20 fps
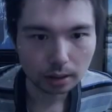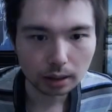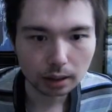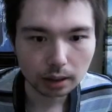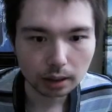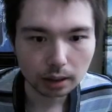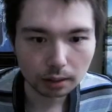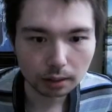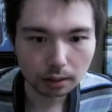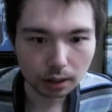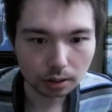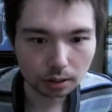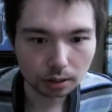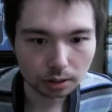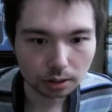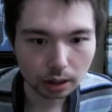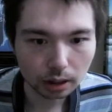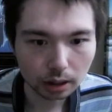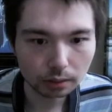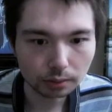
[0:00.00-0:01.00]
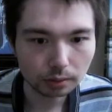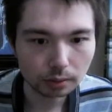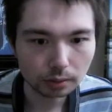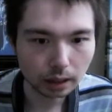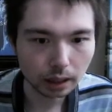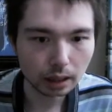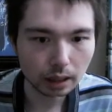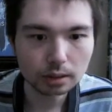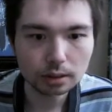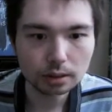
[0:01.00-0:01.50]
giving yourself
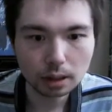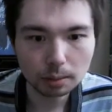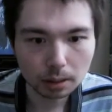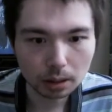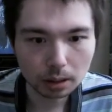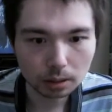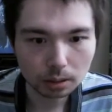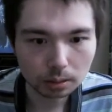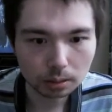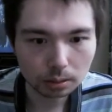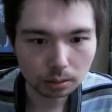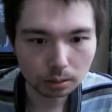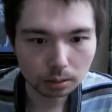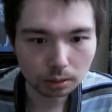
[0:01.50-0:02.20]
a typical